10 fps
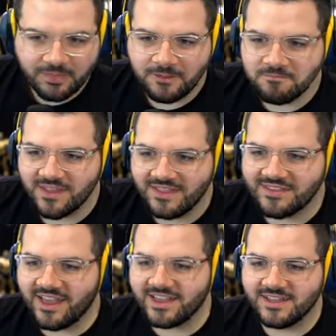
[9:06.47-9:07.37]
man,
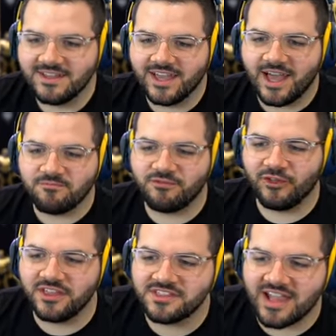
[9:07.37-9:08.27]
it's like he got
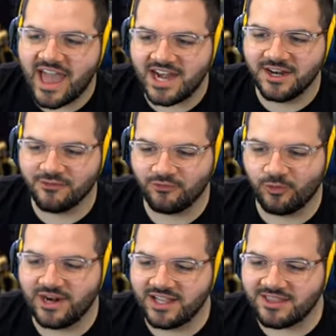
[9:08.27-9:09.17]
fully statted into
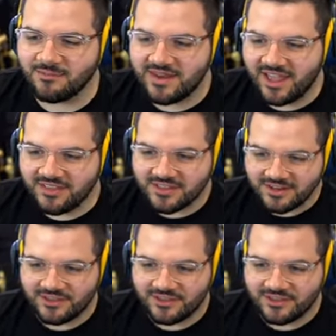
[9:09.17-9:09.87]
Fortnite thumbnails and